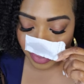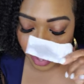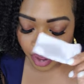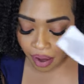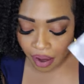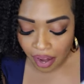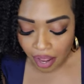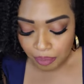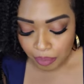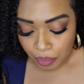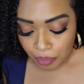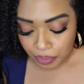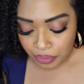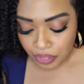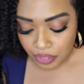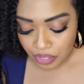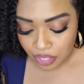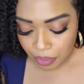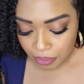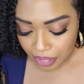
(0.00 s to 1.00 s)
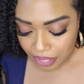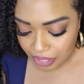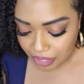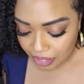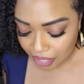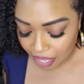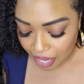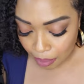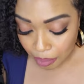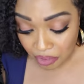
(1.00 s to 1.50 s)
All right, I'm going to put this on my
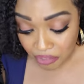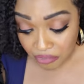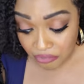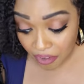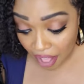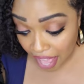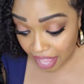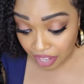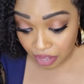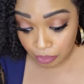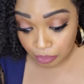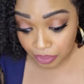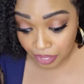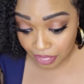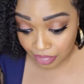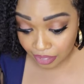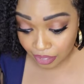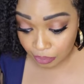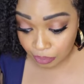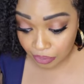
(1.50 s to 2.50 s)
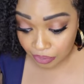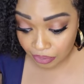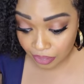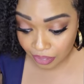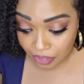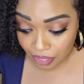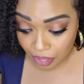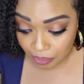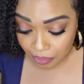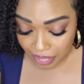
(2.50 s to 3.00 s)
skin. I'm going to find a place to put
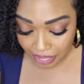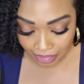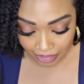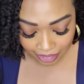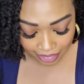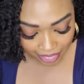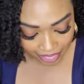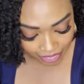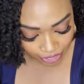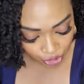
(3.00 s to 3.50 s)
this on my skin.